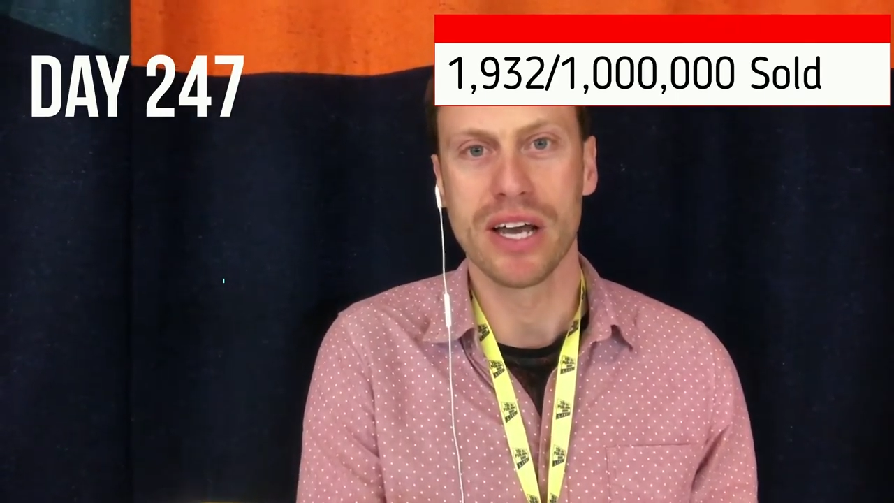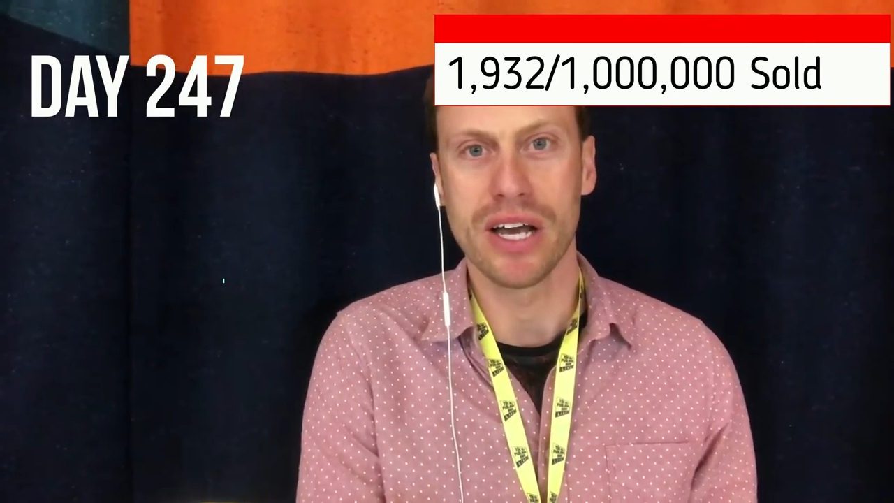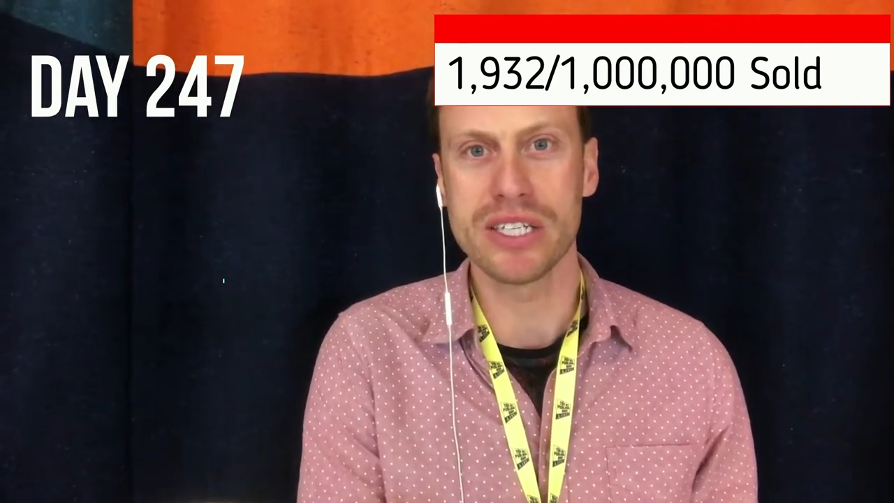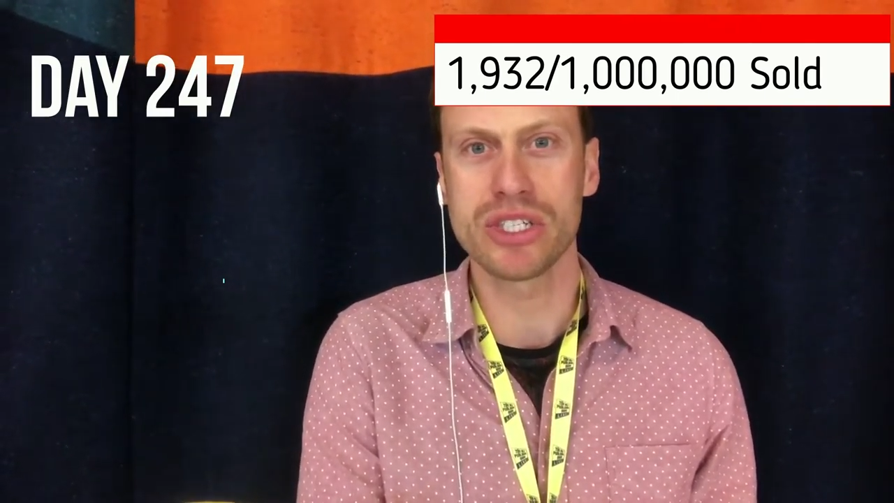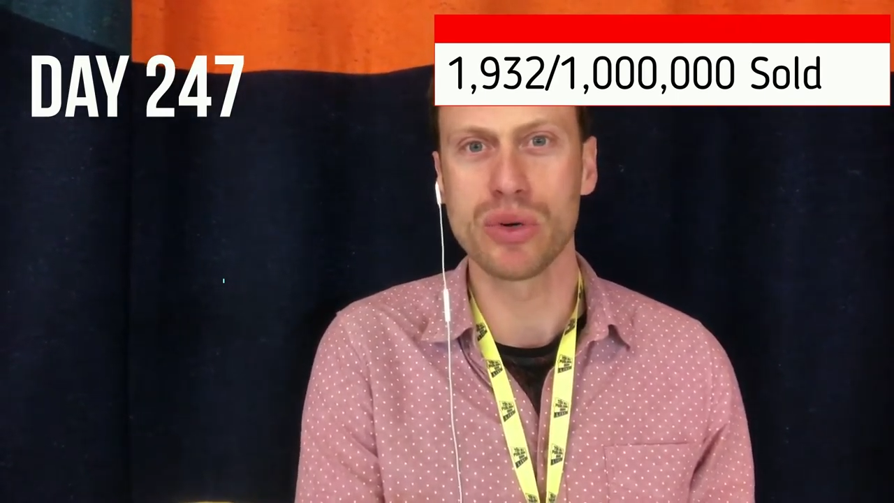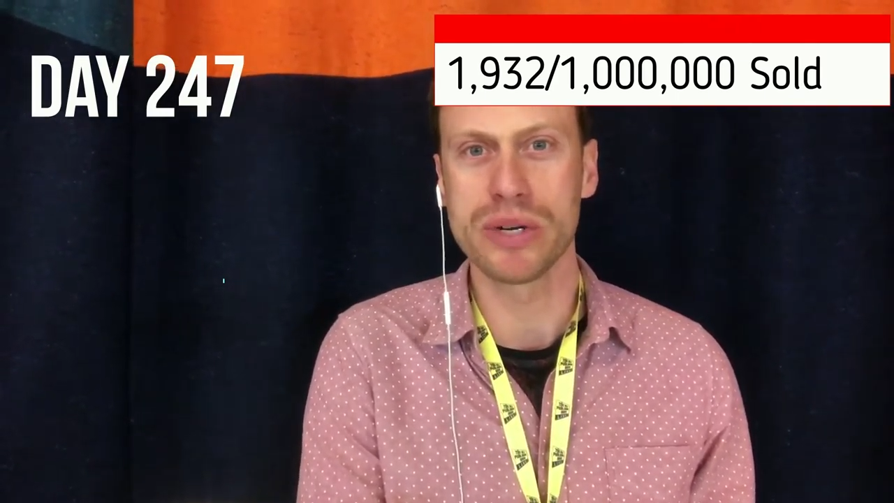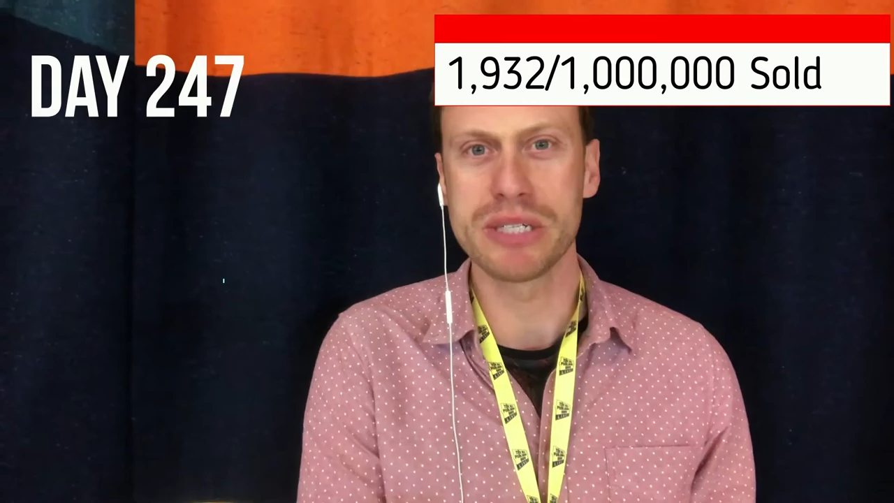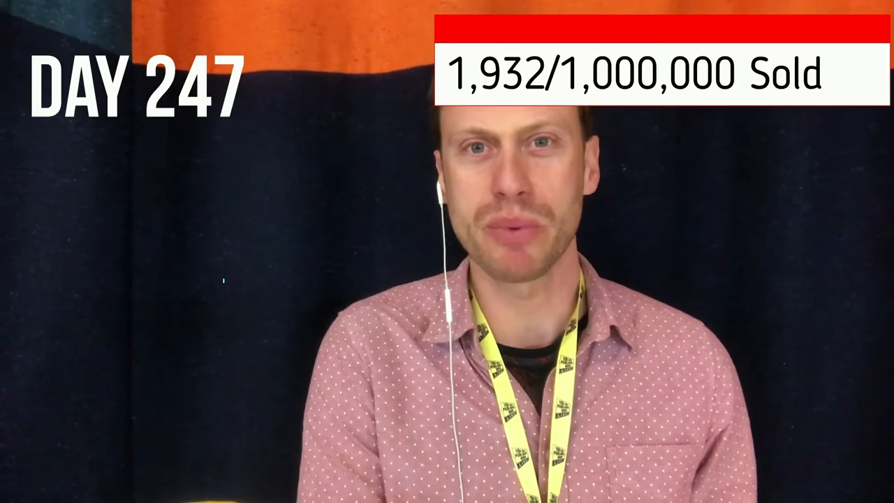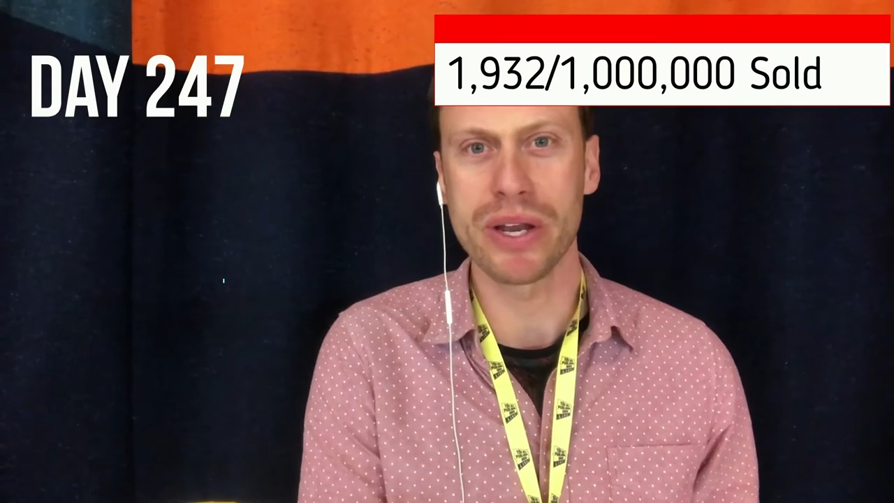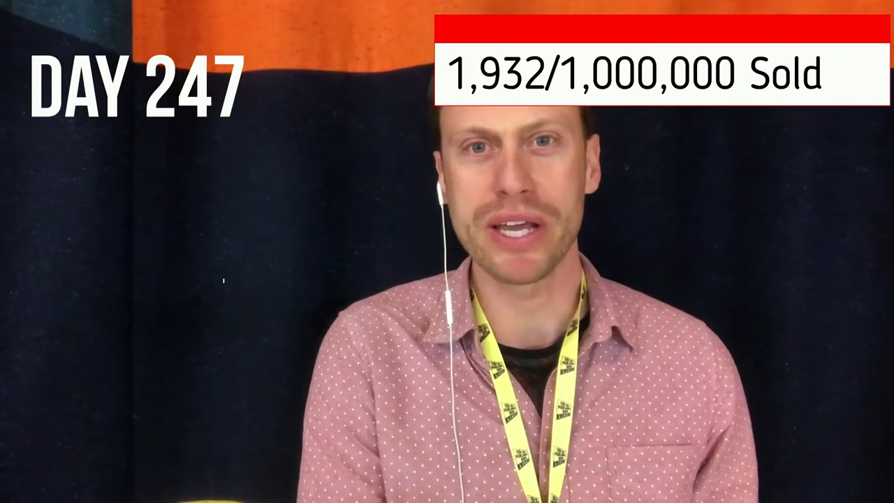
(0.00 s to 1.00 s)
Her story
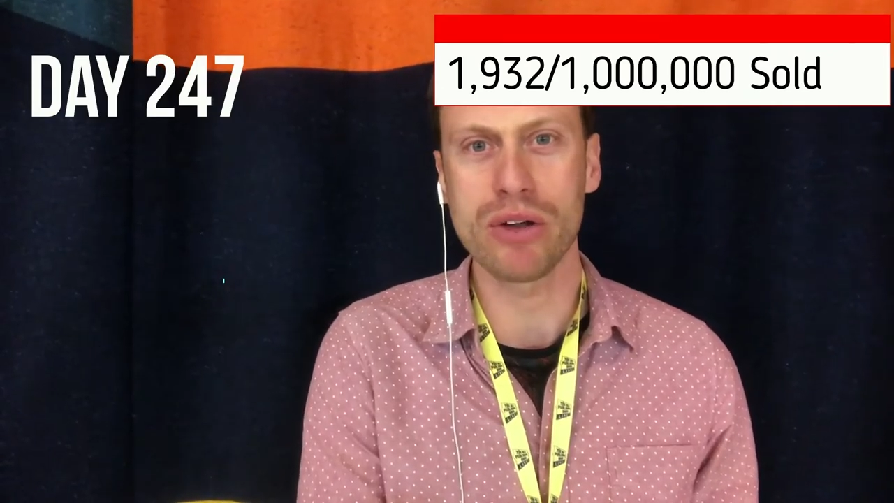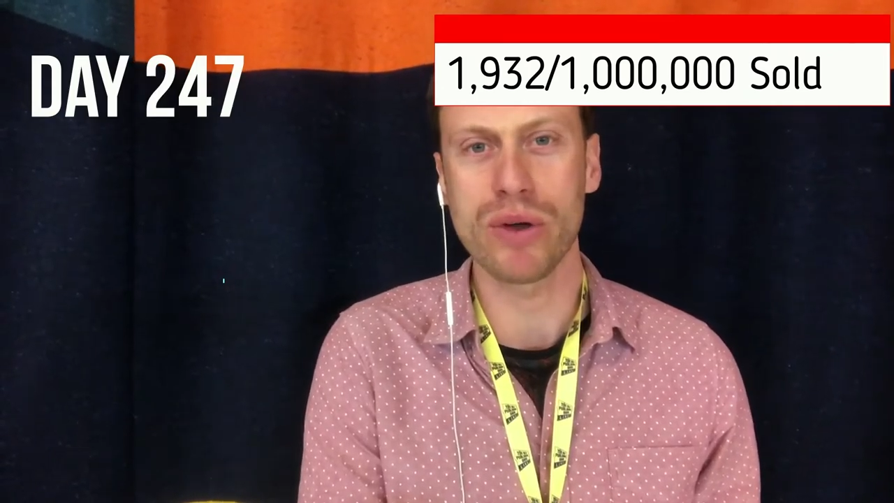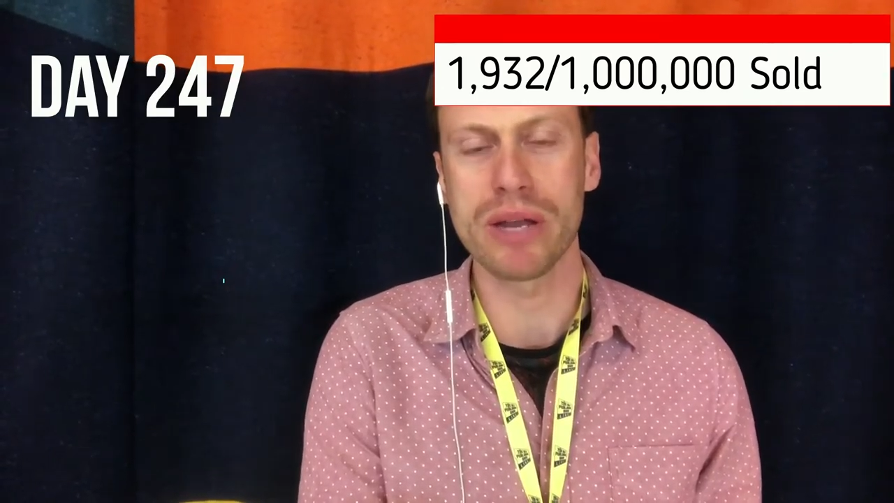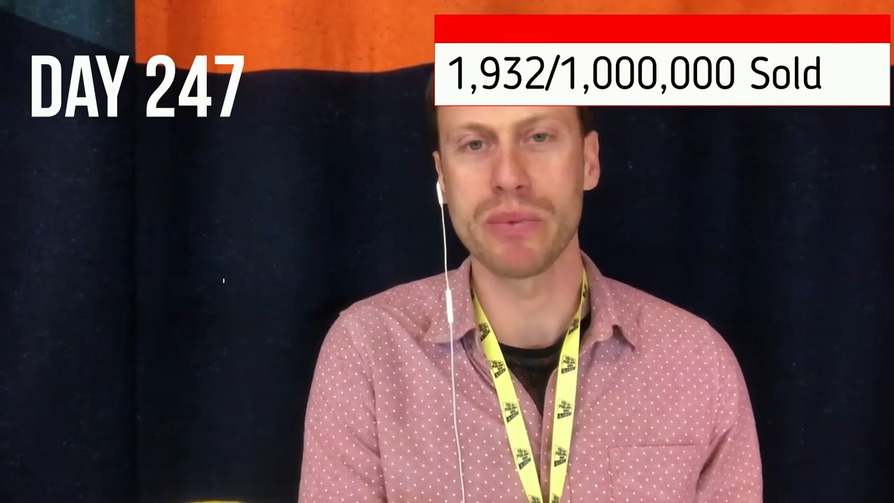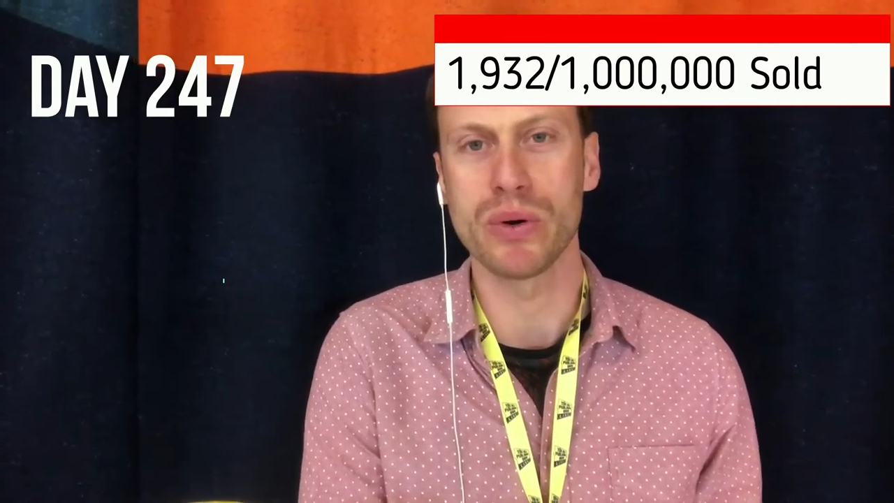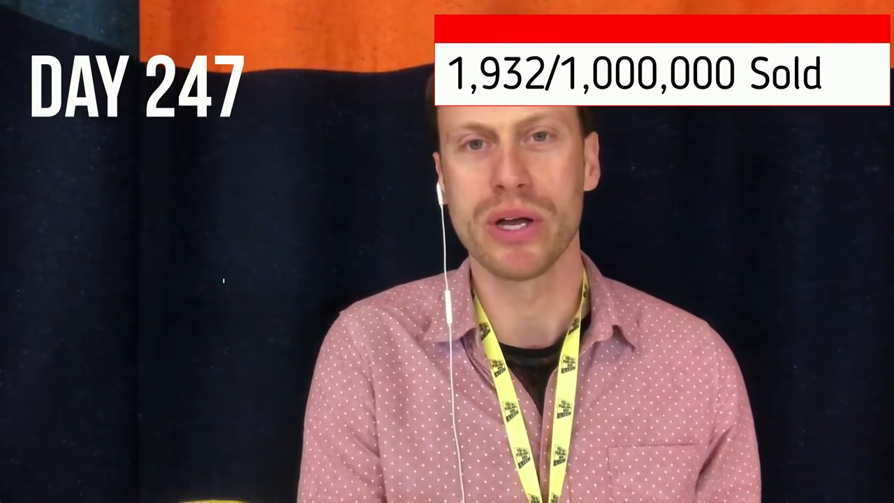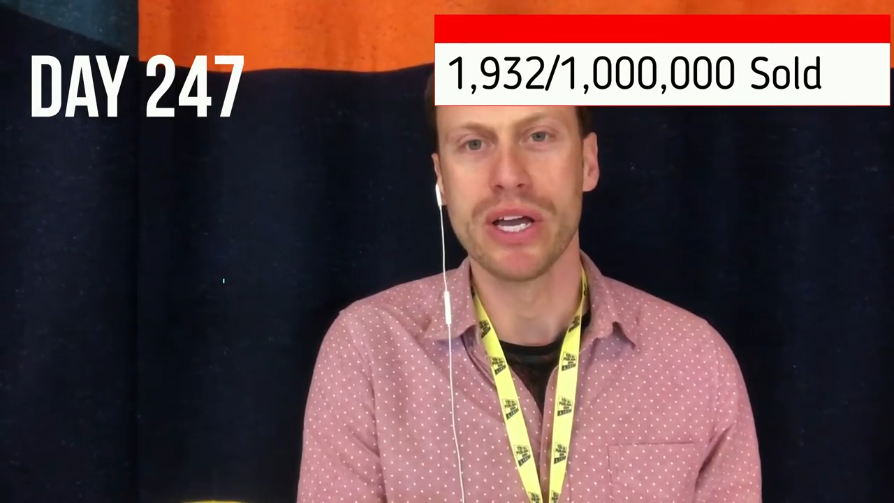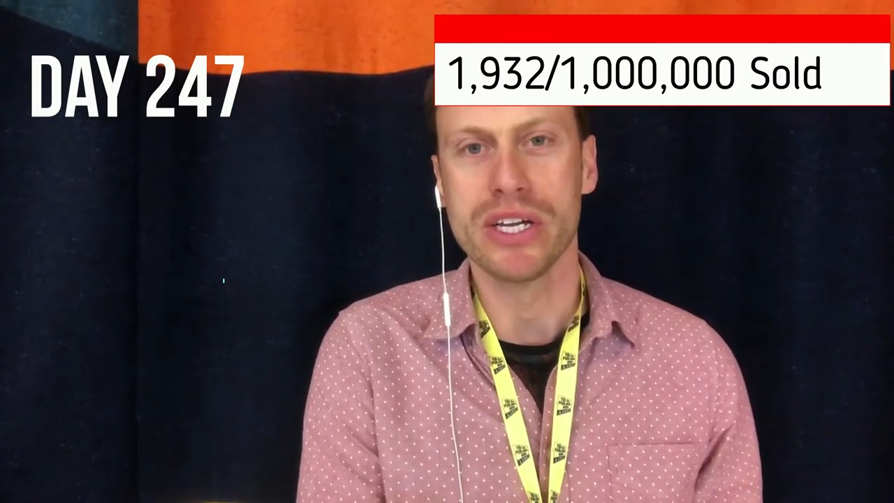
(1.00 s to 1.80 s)
is pretty incredible.